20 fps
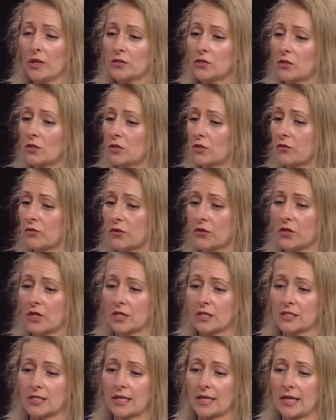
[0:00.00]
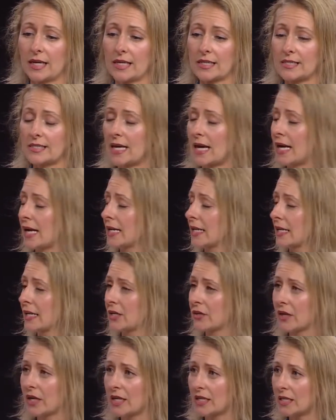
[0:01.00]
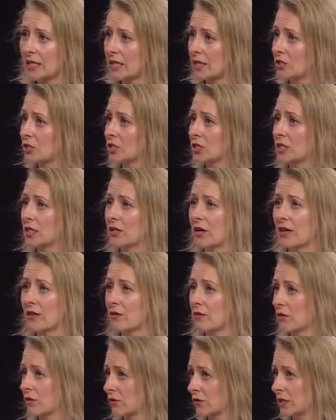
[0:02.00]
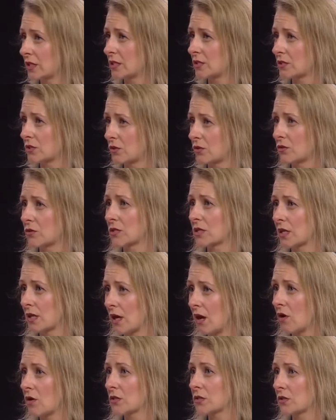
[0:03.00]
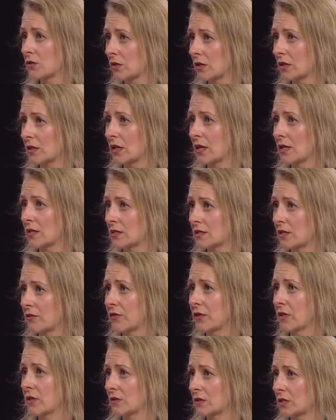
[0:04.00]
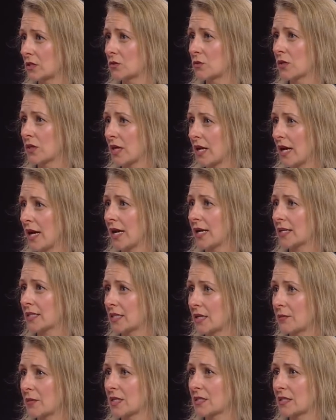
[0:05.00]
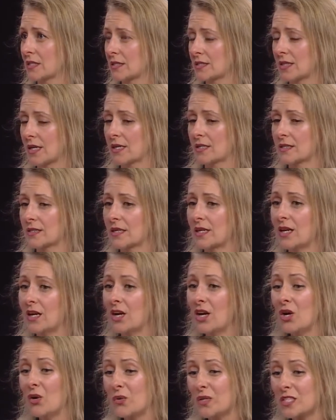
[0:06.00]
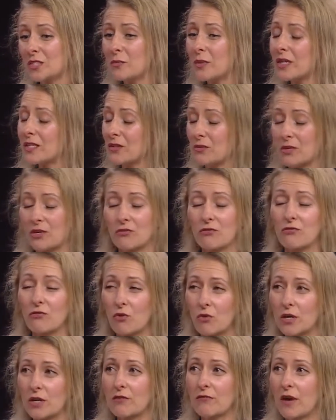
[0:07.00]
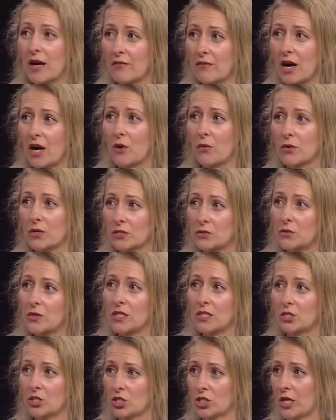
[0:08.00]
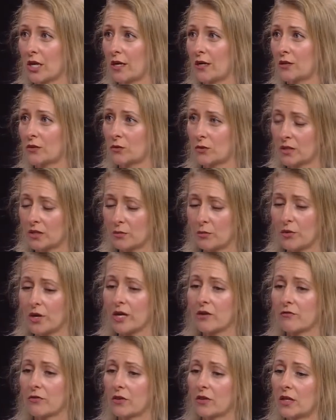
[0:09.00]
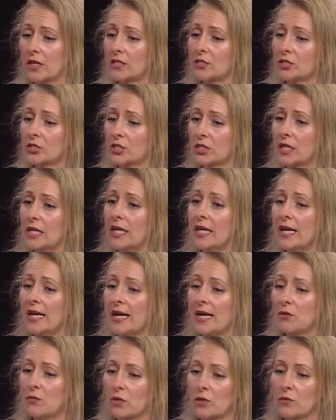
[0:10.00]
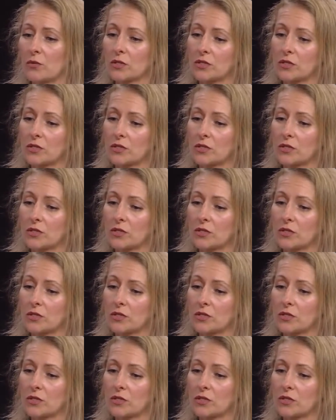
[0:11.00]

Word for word: We also look for things like anxiety or ADHD, or other learning disorders that also can cause difficulties with that academic success. We spend around four to five hours with each child with a hmm. break for lunch. And